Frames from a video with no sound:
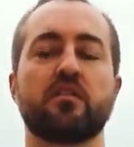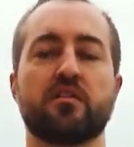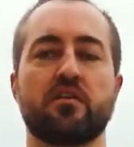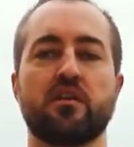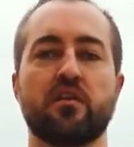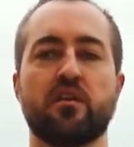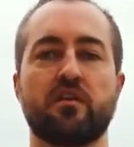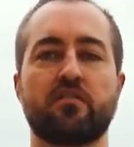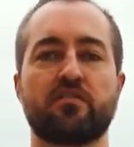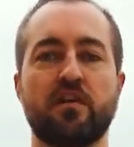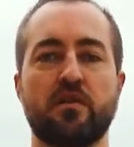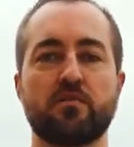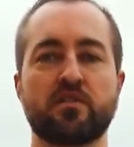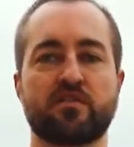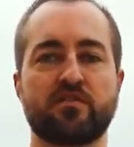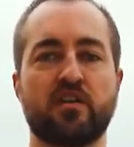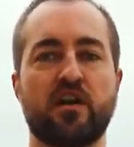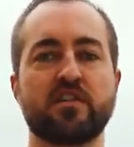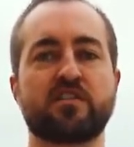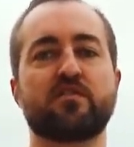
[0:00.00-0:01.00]
The famous
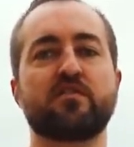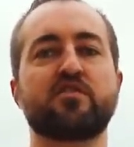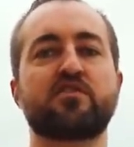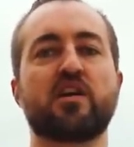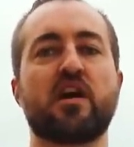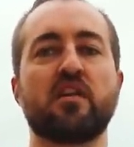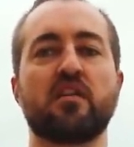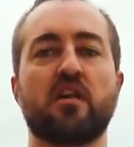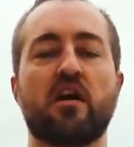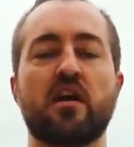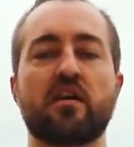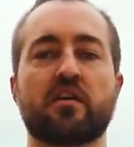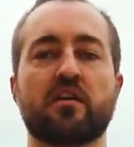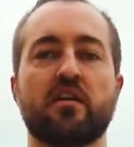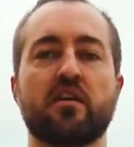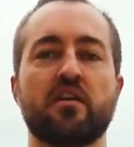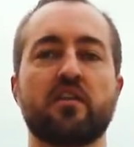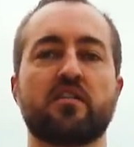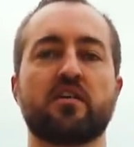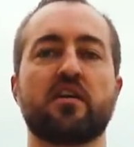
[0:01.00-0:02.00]
philosopher John Locke,
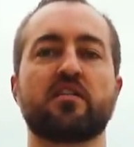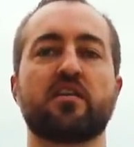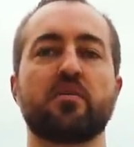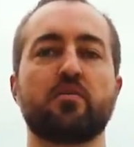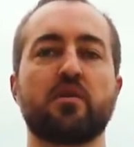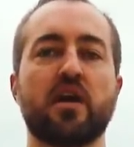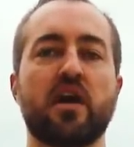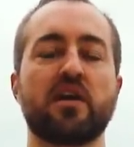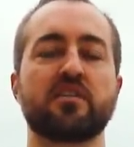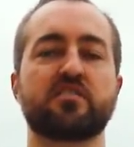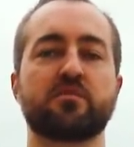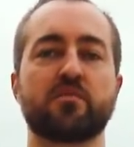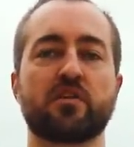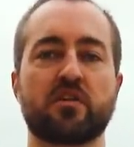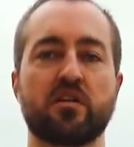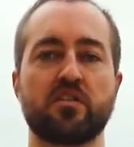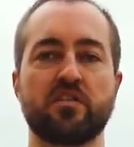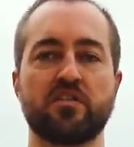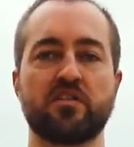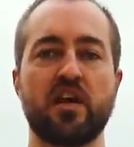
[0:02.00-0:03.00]
he thought that we had something
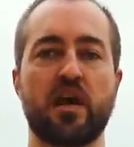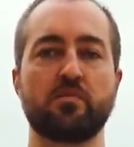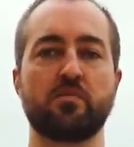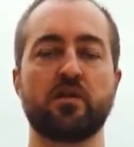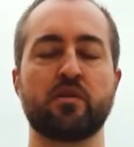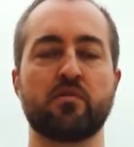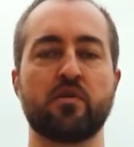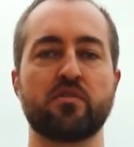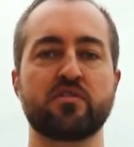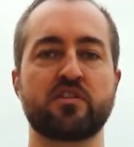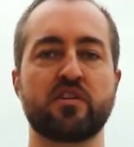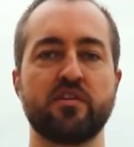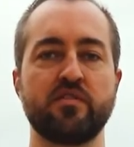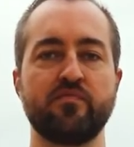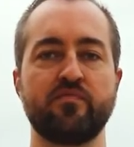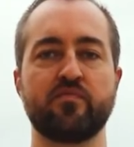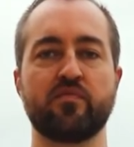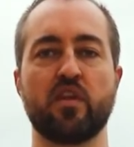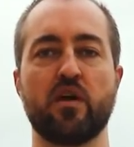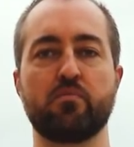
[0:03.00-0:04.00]
called the tabula rasa,
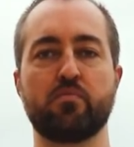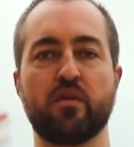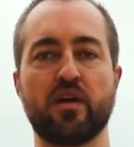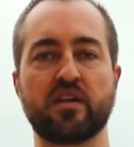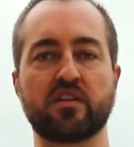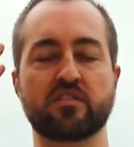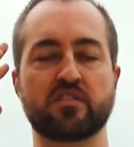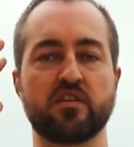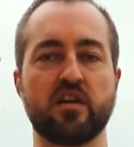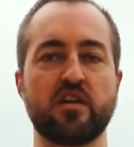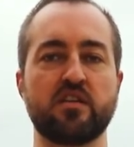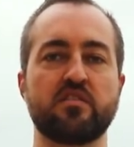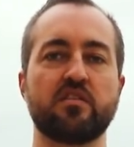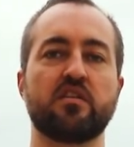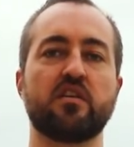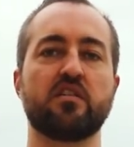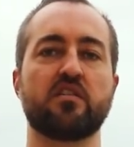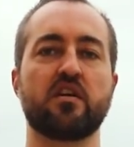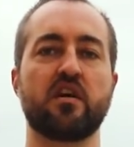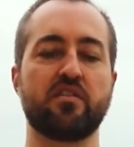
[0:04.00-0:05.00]
a blank slate.
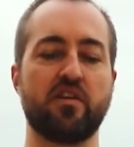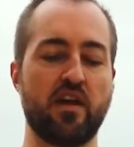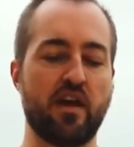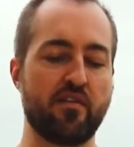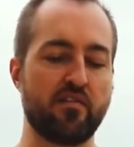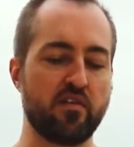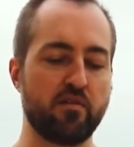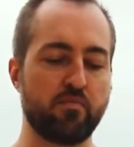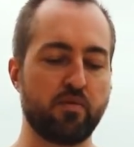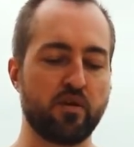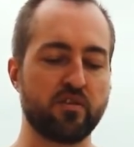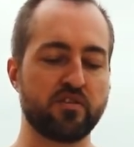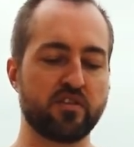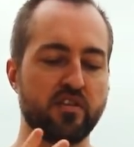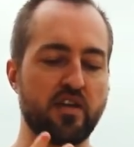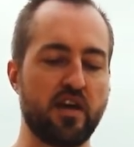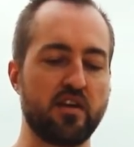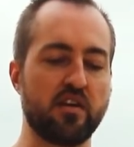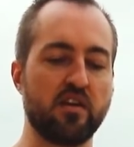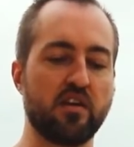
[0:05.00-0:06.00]
He thought that every
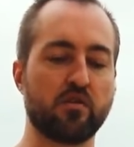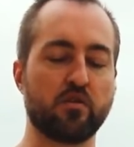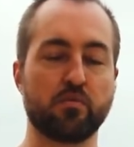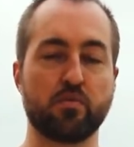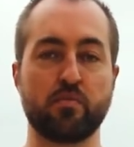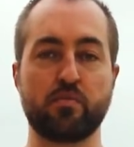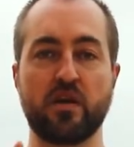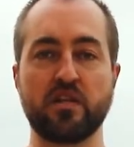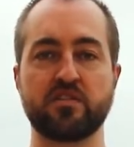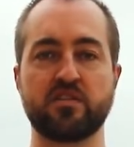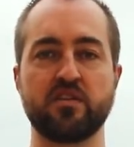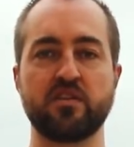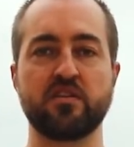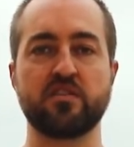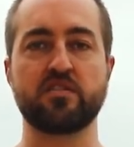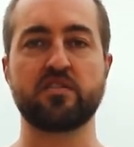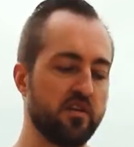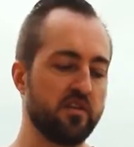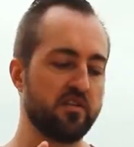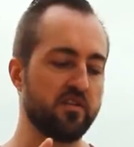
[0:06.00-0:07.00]
person had equal
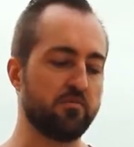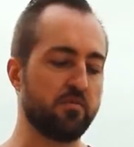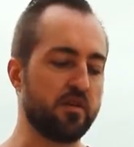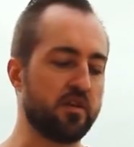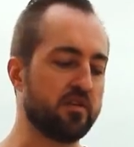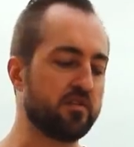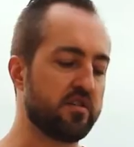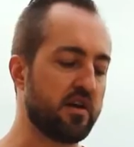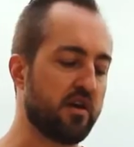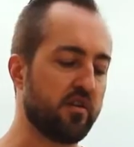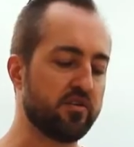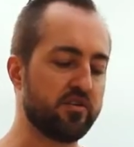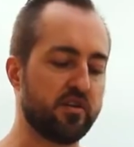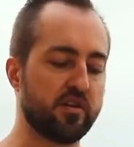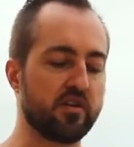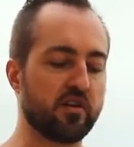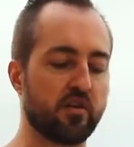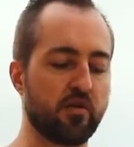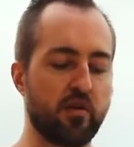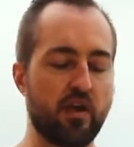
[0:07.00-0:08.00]
propensities to be intelligent
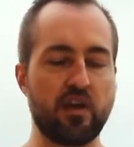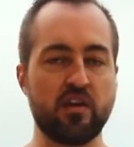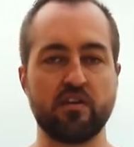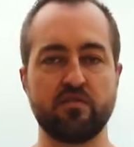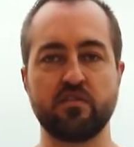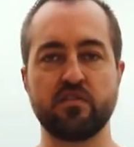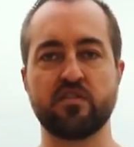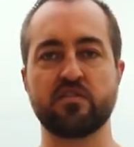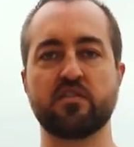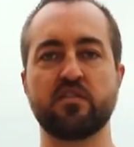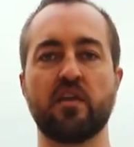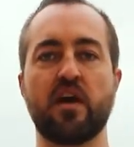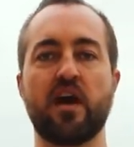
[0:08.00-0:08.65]
and creative and this and